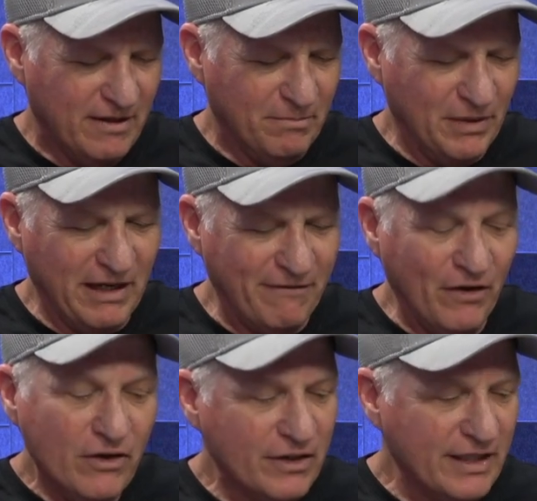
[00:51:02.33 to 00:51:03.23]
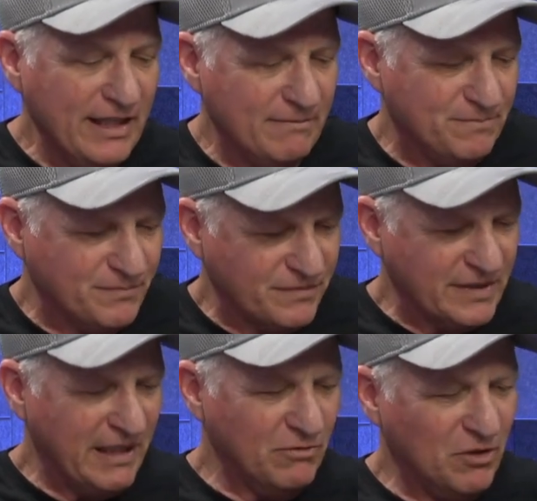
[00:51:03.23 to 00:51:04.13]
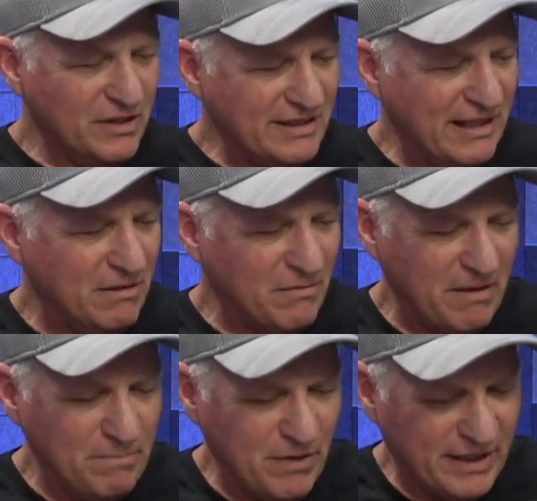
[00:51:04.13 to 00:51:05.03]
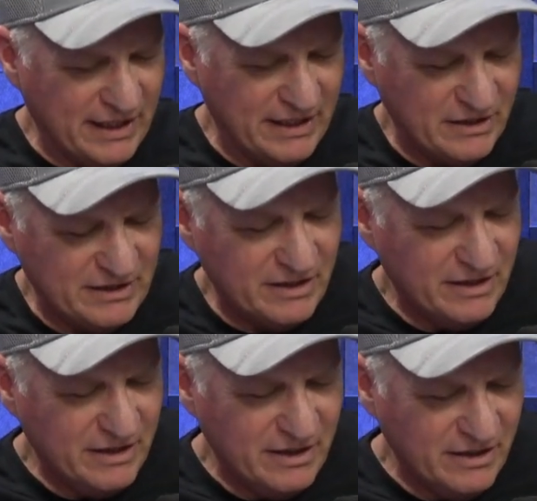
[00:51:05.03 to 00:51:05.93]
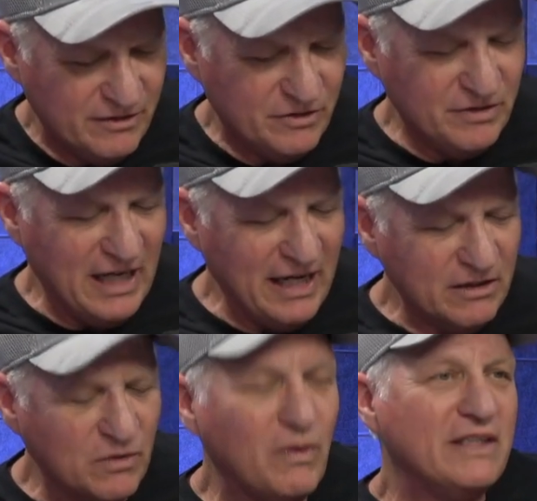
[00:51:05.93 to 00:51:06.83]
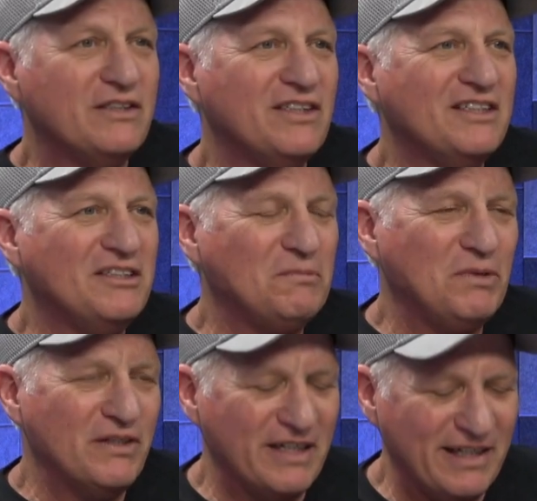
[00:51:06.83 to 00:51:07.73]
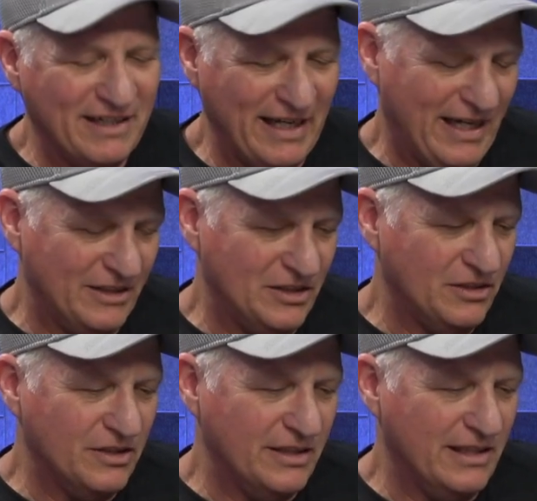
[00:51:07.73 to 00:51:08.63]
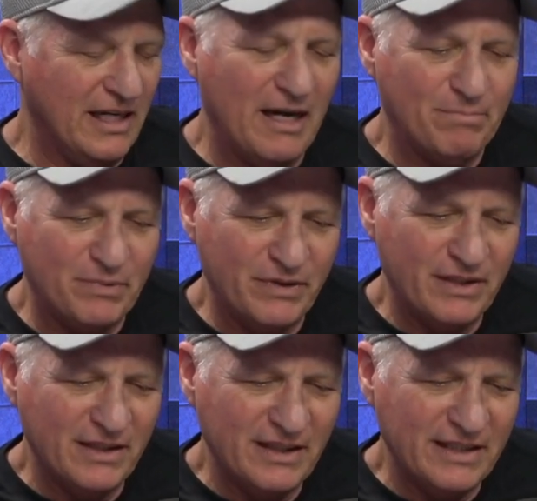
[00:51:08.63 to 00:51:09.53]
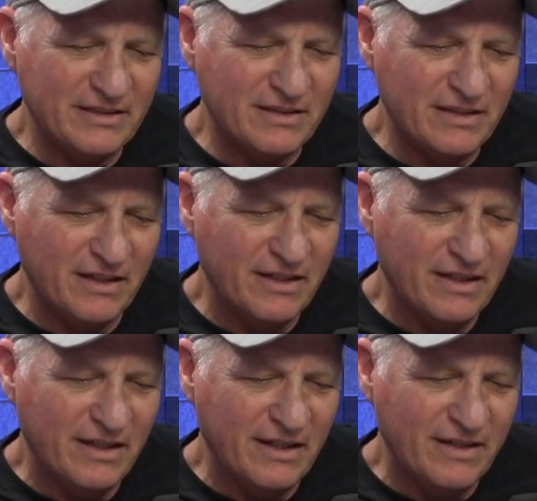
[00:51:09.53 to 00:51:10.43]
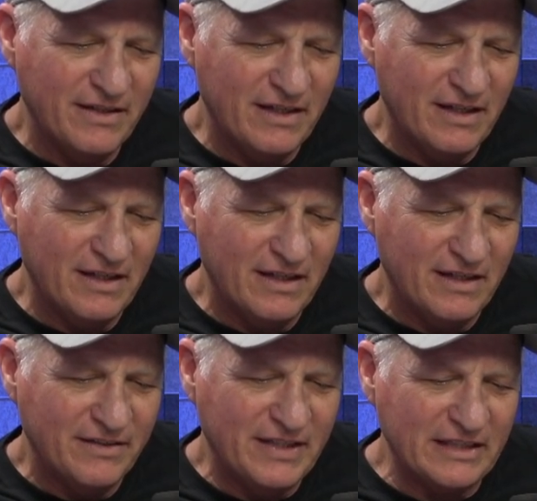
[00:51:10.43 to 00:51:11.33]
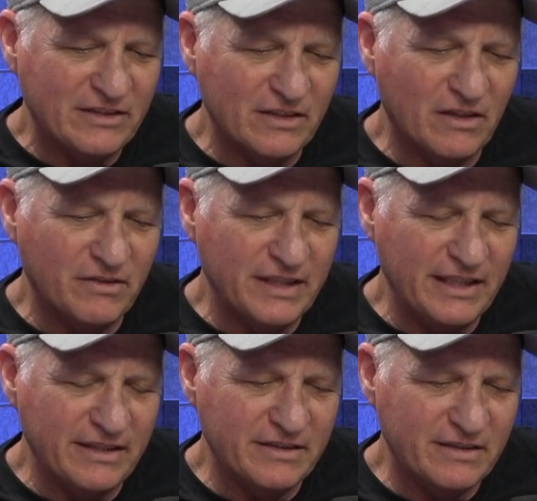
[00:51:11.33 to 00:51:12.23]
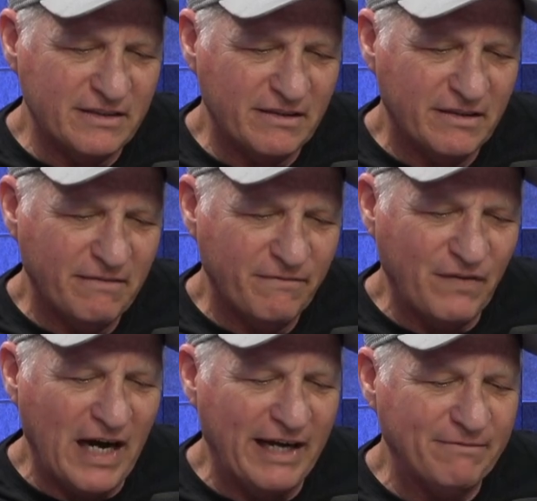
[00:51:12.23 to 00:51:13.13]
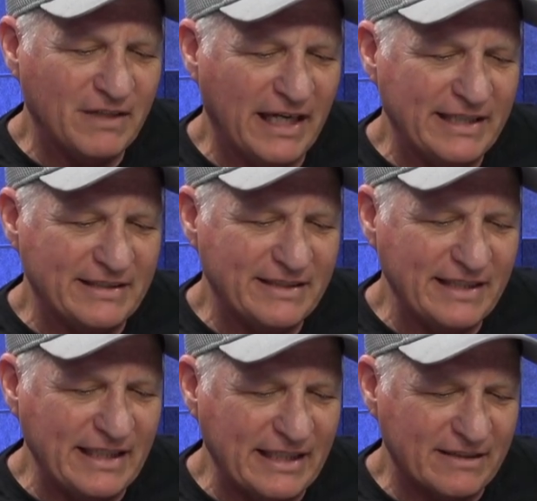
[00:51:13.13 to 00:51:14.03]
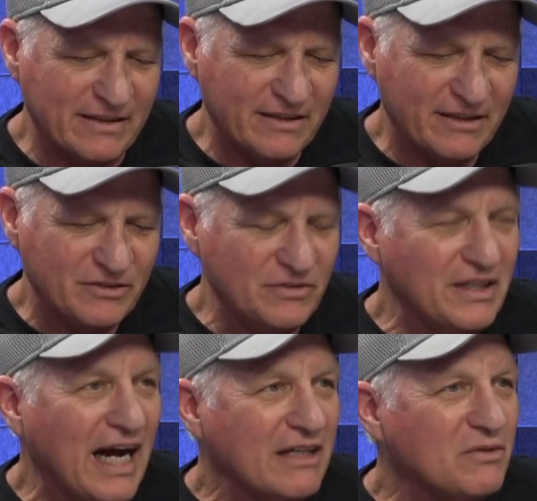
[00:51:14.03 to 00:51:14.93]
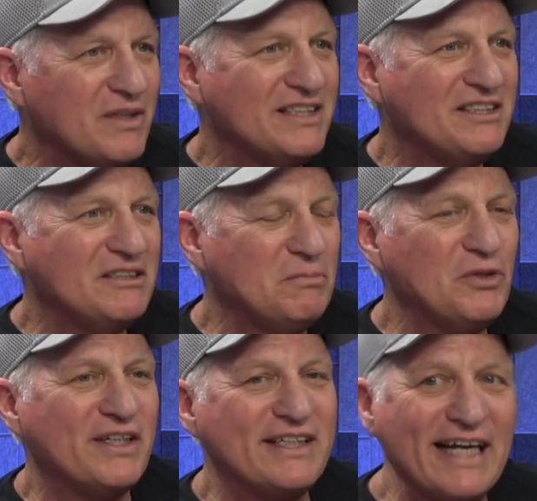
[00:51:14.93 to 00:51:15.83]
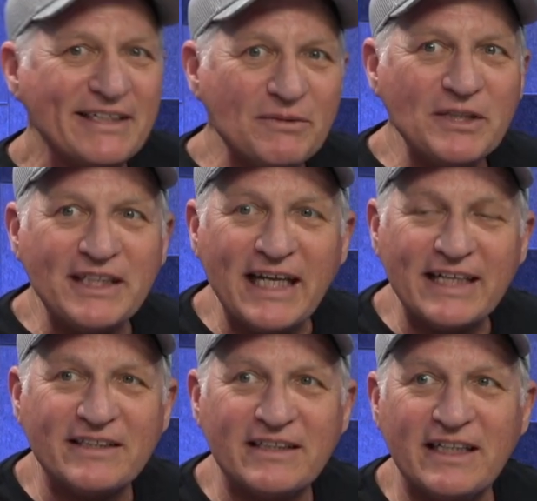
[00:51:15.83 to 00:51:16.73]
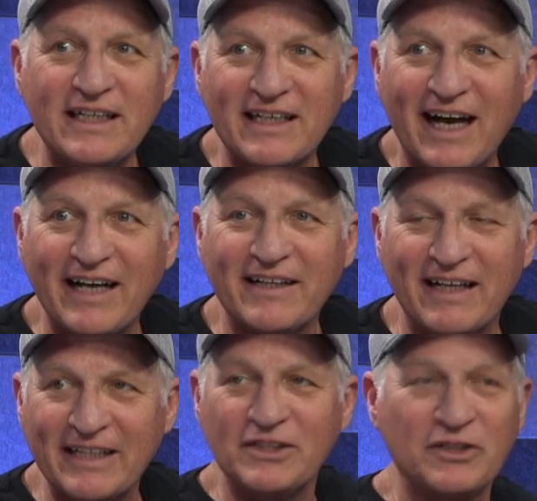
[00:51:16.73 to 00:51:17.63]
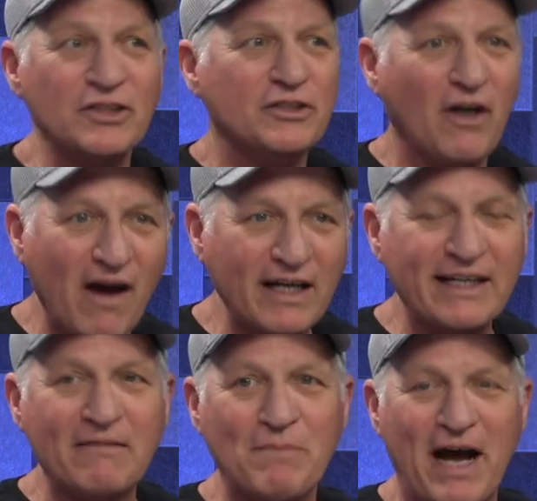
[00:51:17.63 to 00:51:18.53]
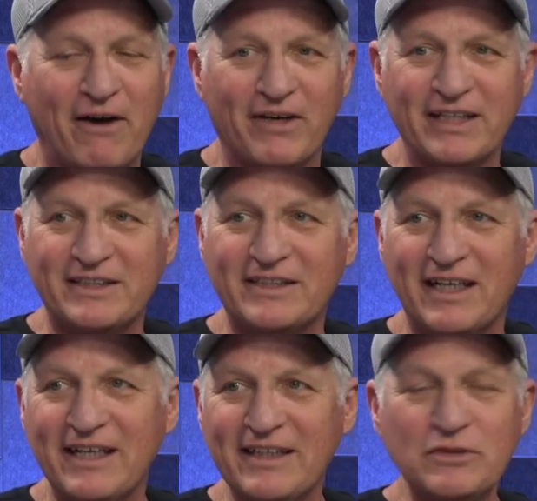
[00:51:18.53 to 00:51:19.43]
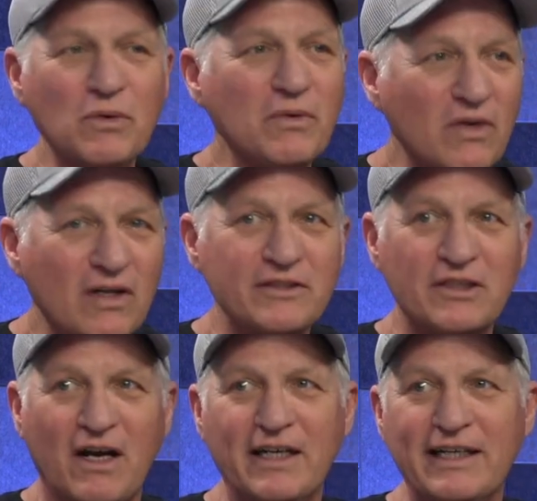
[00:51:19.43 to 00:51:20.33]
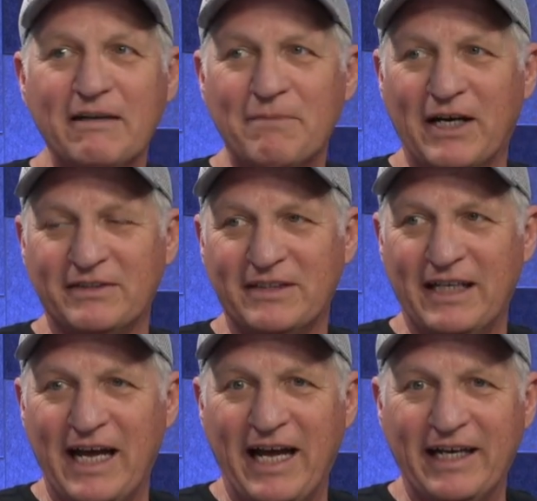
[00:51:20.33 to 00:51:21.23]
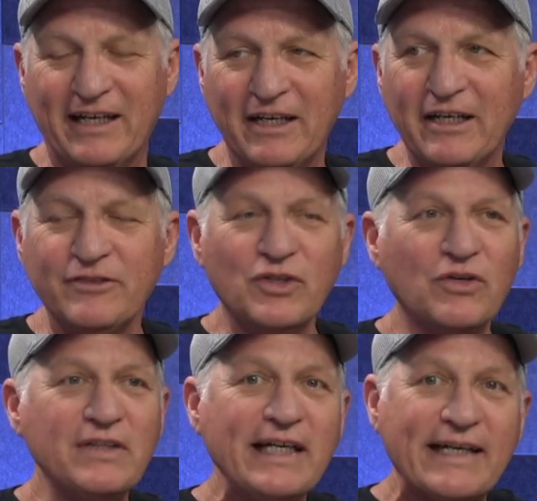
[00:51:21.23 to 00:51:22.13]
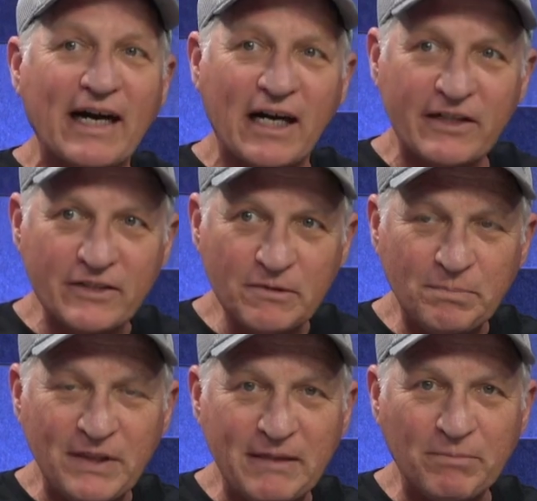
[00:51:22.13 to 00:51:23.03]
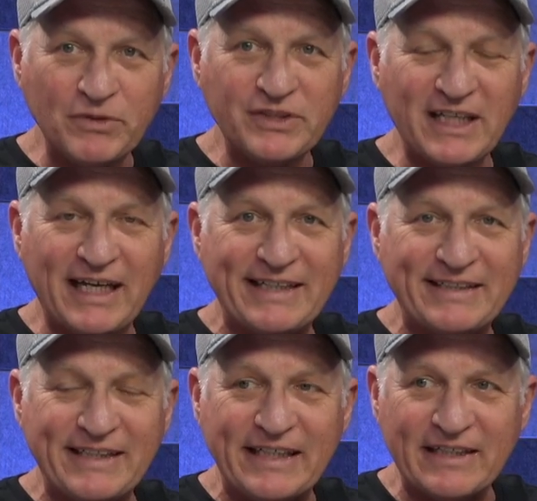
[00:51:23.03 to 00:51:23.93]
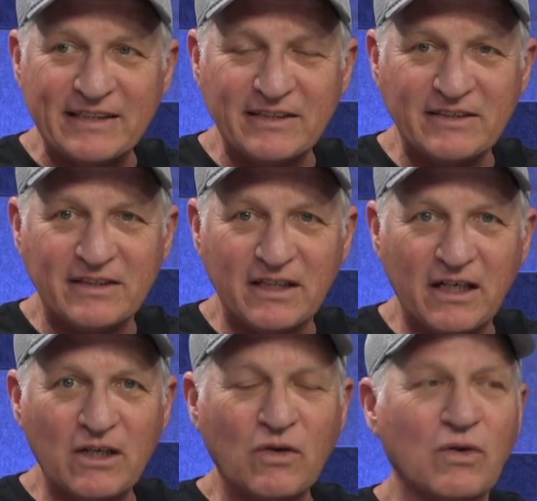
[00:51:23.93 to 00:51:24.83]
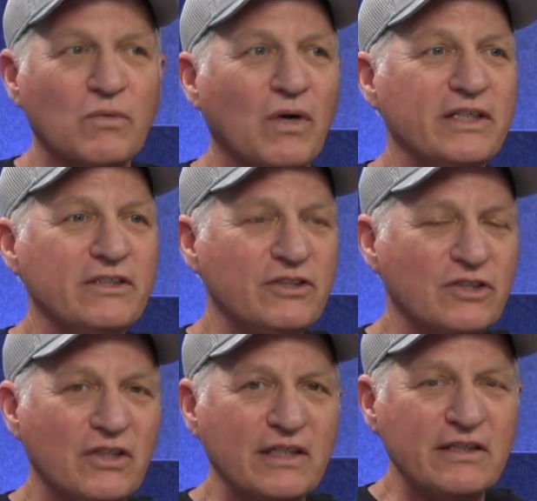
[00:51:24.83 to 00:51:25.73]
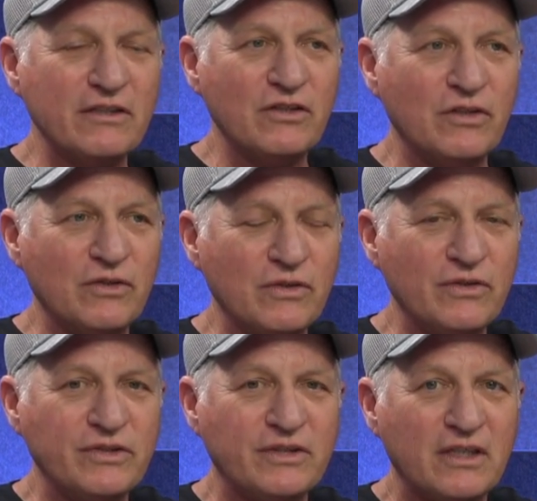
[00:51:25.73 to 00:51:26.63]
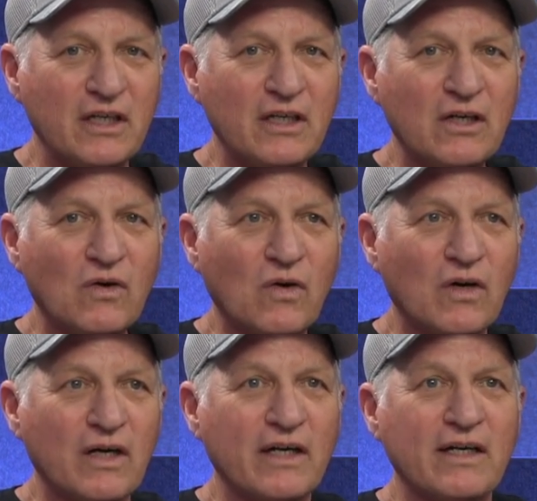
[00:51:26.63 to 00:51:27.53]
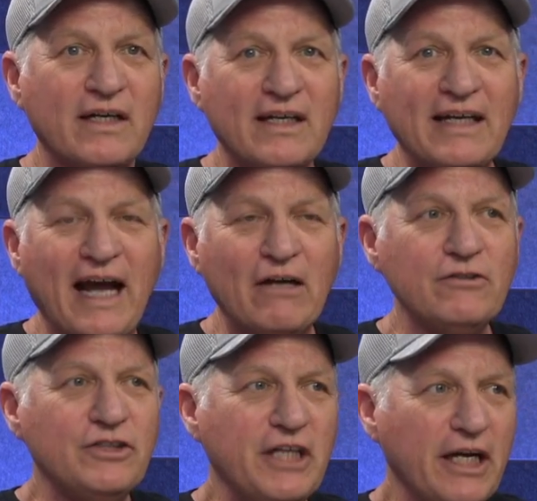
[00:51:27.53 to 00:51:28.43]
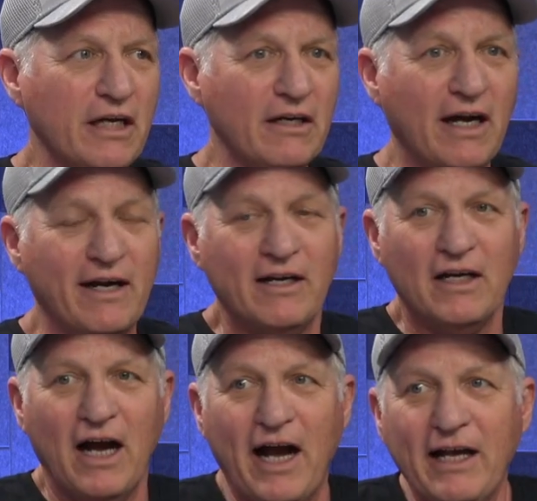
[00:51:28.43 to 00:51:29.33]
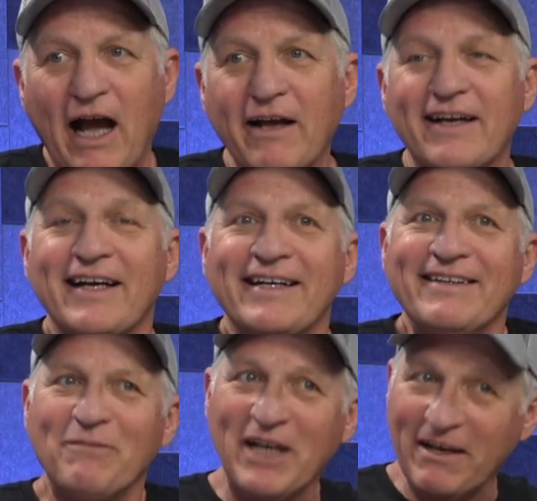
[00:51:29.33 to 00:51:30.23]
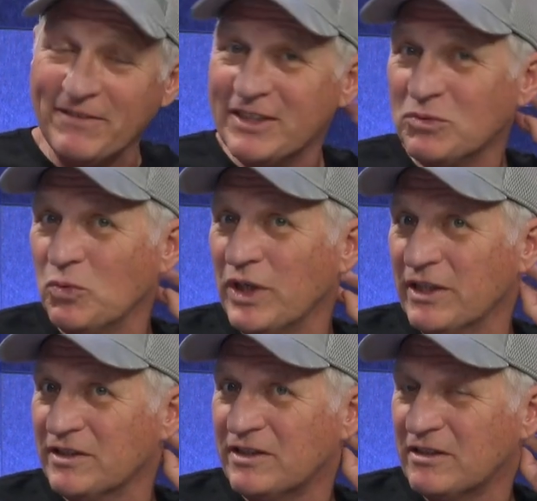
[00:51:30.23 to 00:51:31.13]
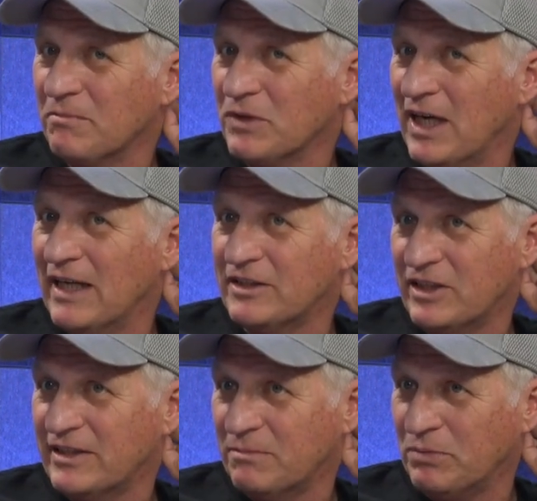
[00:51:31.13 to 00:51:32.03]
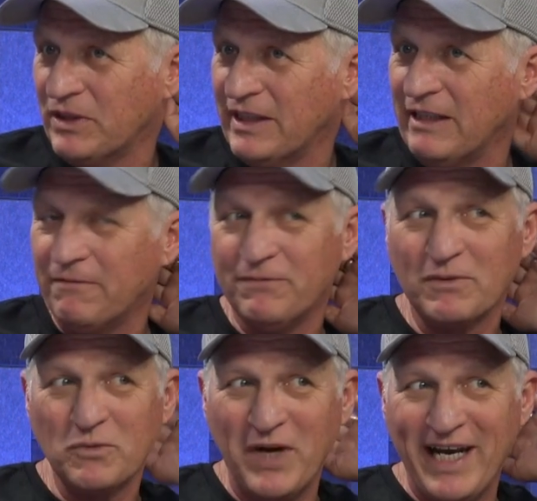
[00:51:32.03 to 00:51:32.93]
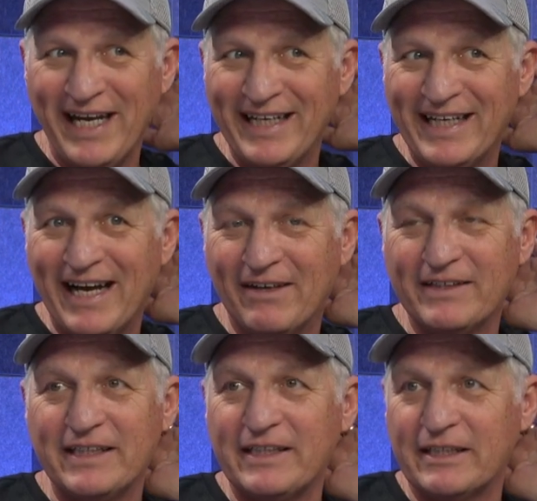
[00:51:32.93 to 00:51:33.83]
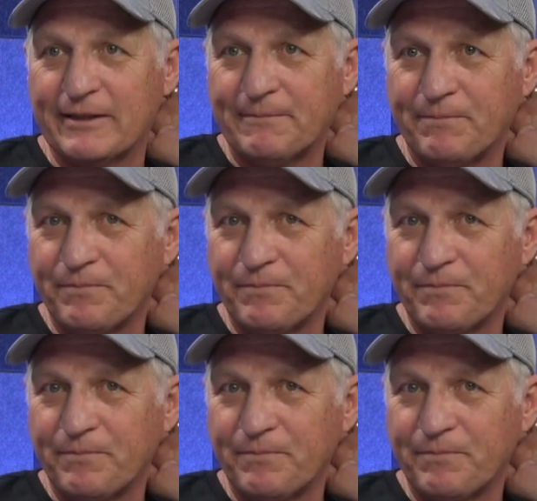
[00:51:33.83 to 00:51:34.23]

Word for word: but I've heard it. I wrote it down in my book, and it's do not quench the spirit. And I just looked it up. It's Thessalonians 519. Do not quench the spirit. And that's what Nancy, I, you're talking about. It's that's what we're all talking about today. Don't let other people's ideas yeah. or what you saw in the news or how dare I, I we have this weird subconscious belief way down in here.